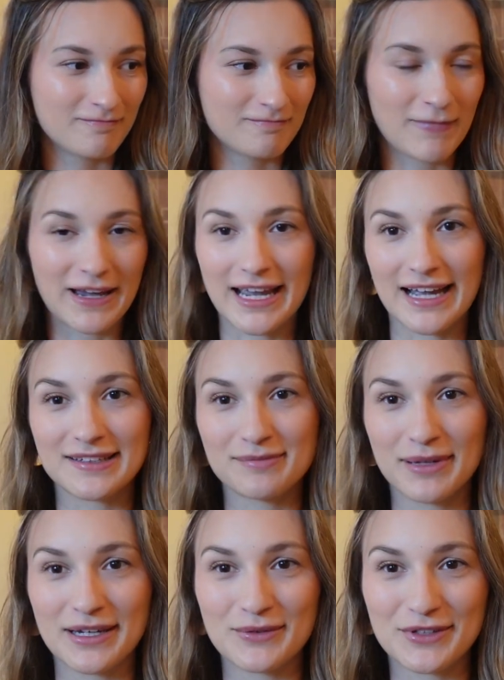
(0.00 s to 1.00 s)
My cat's
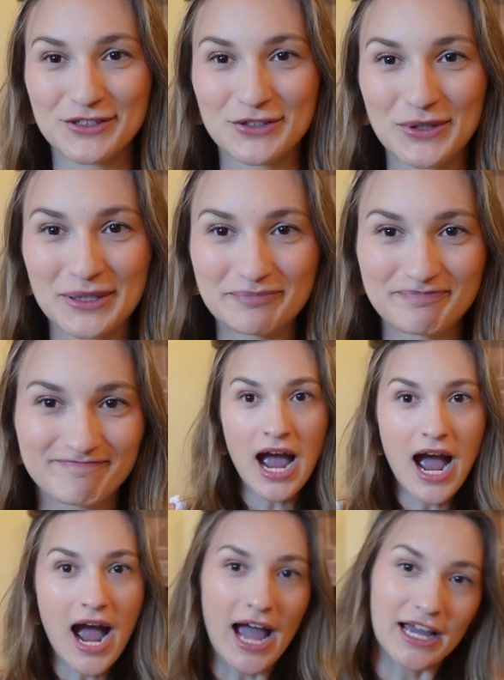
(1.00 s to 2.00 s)
playing with her toy.
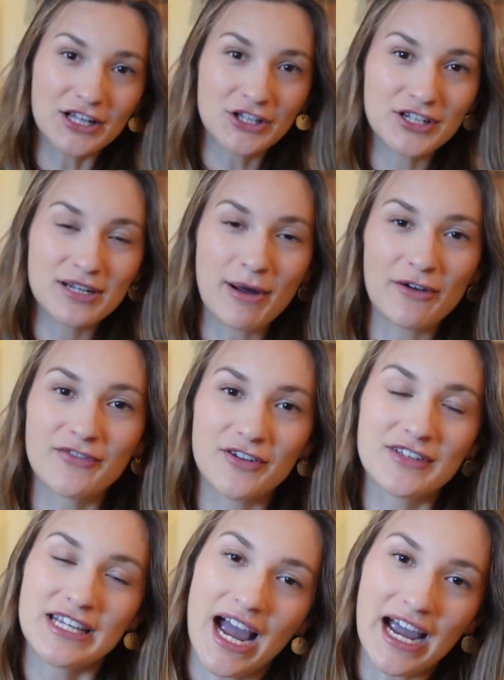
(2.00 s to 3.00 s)
I included about
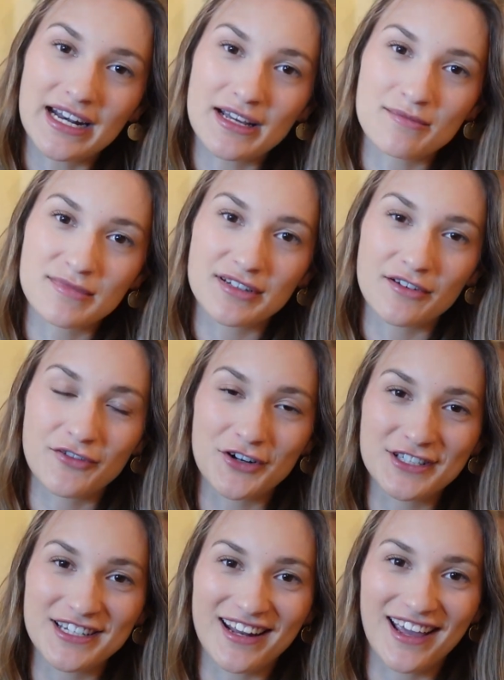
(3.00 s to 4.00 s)
50 items for
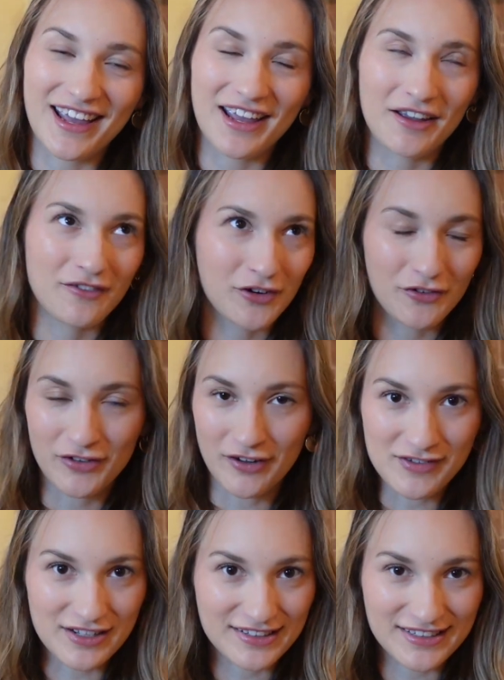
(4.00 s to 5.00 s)
today for
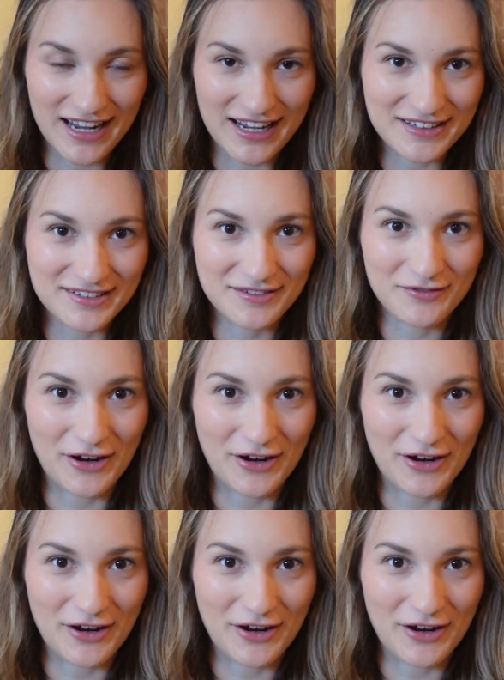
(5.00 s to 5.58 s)
50 states.